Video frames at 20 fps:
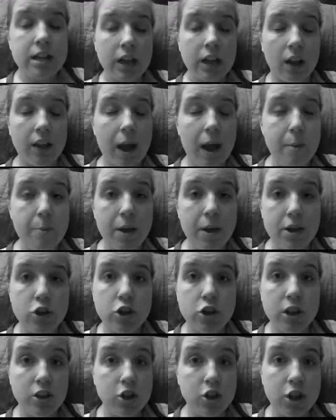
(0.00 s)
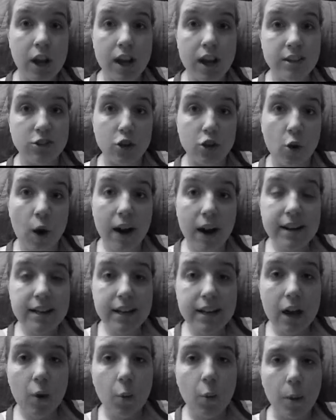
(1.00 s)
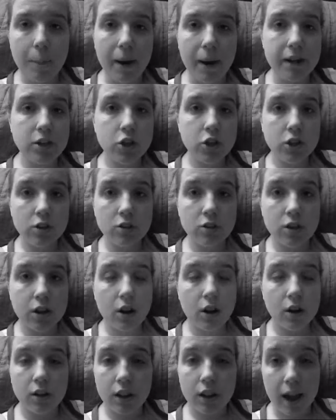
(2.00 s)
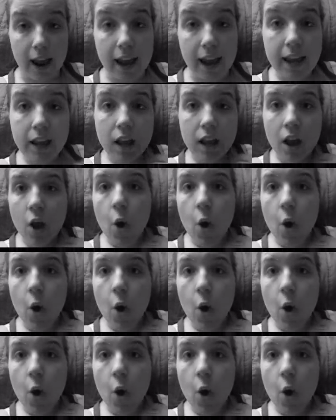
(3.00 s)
tell that bitch that she has no idea what my children are like,